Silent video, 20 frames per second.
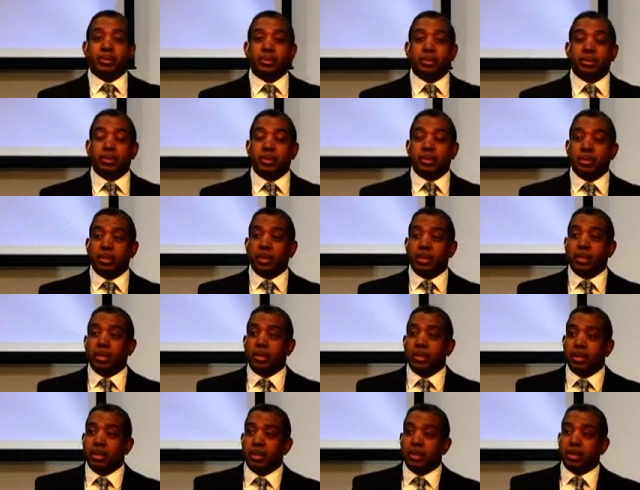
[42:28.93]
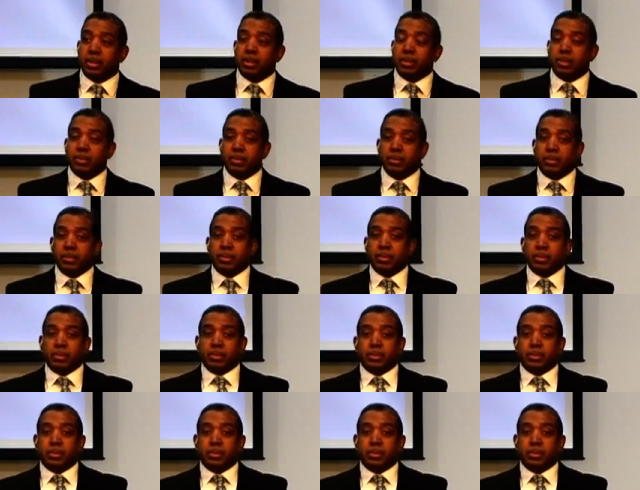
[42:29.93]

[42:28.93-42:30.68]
(no one is talking)